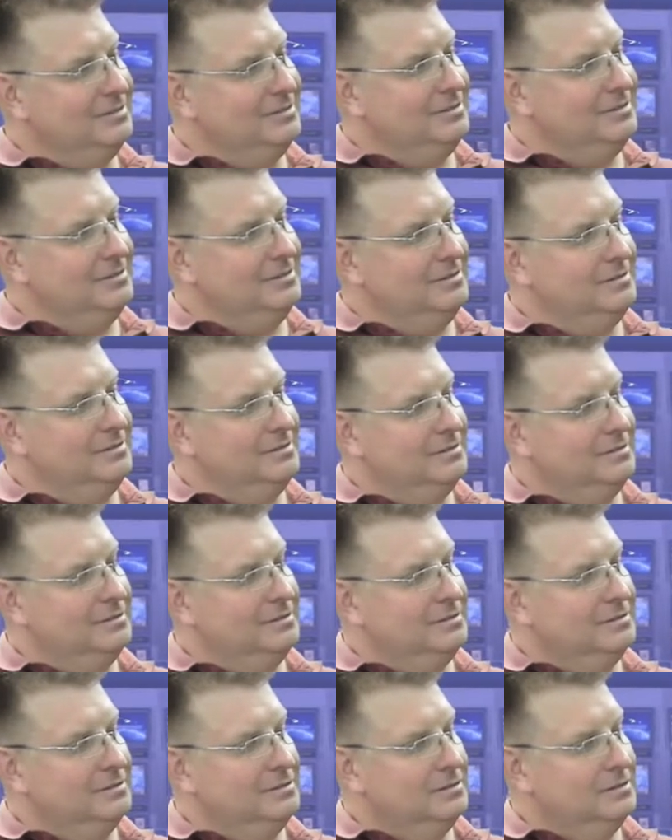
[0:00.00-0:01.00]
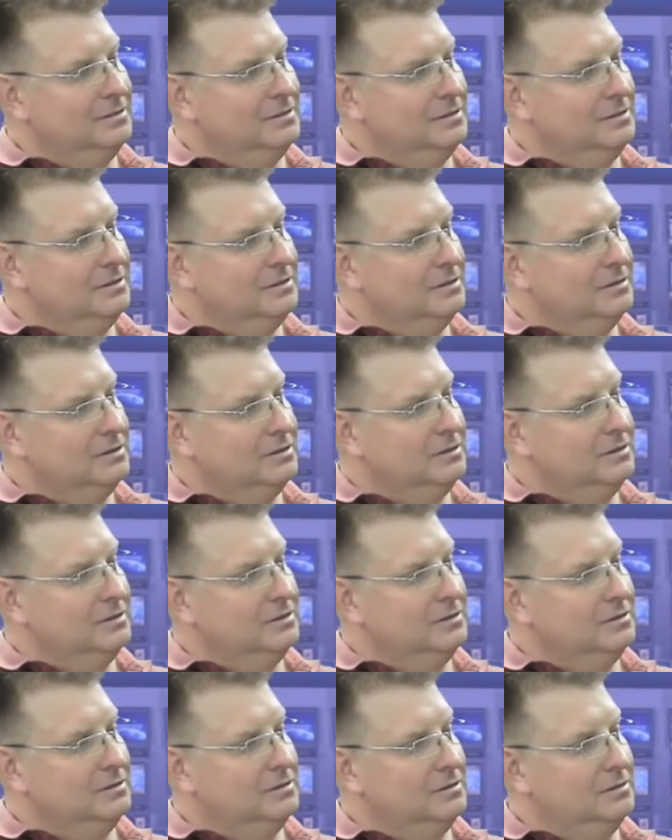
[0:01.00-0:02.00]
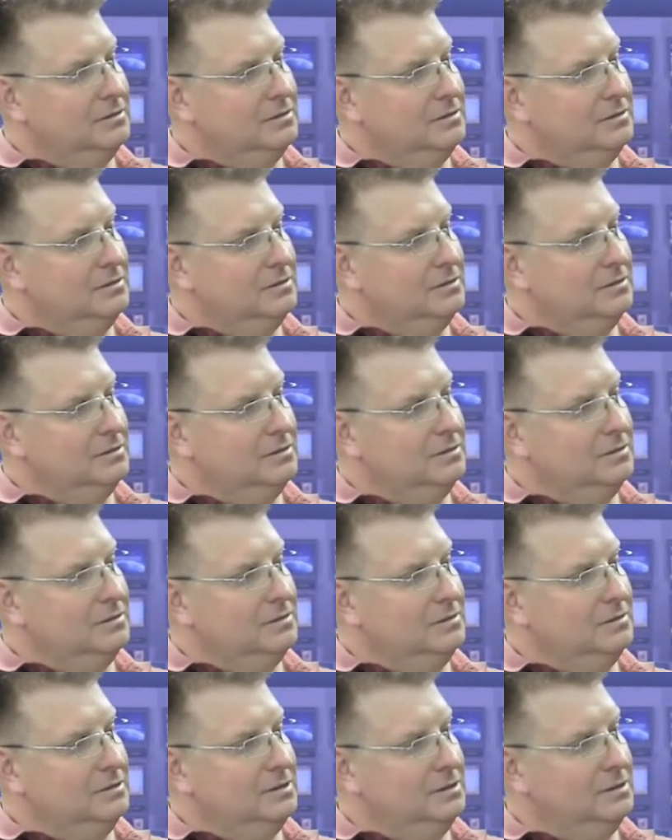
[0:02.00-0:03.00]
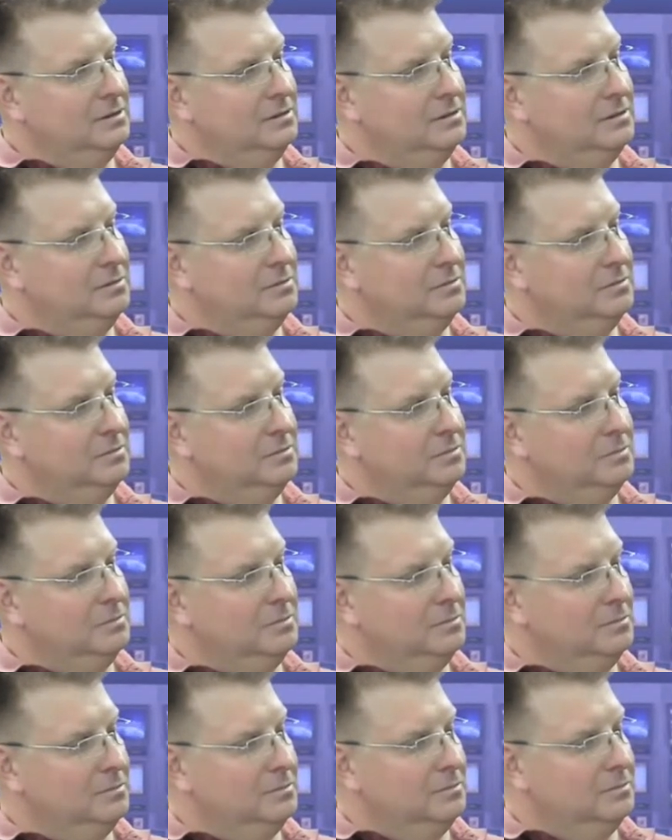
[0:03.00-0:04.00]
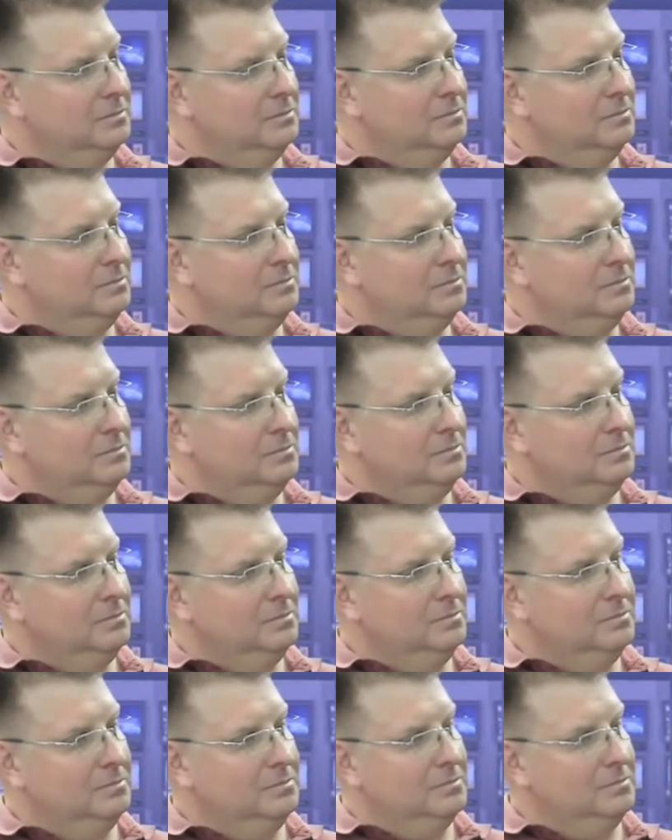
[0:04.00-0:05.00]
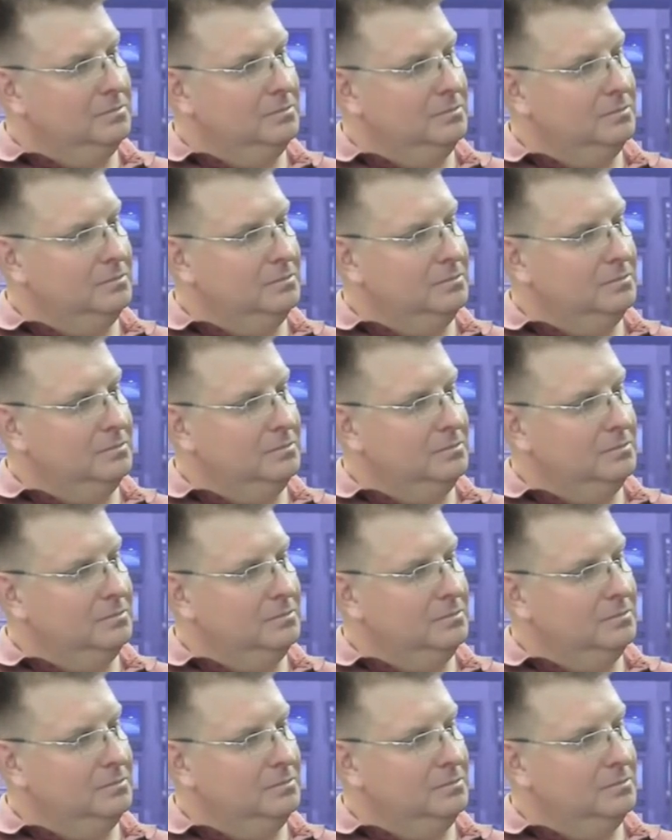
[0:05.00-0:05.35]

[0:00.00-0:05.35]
The person shown says nothing.